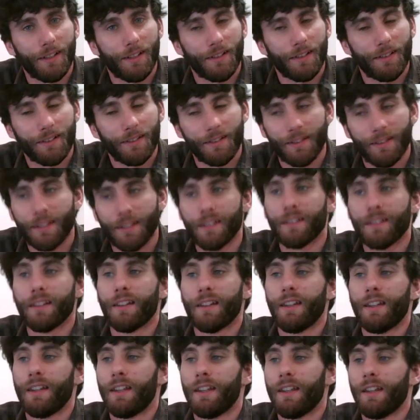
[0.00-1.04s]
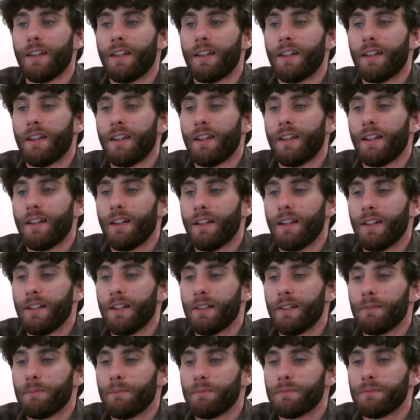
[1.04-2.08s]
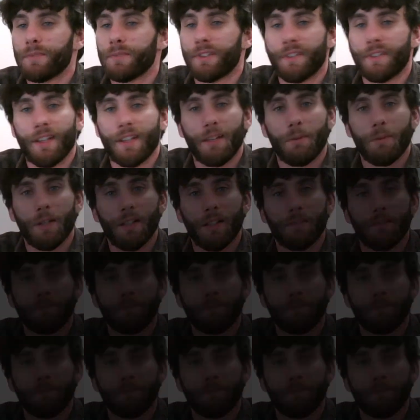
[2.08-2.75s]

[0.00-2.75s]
as I said, stay well.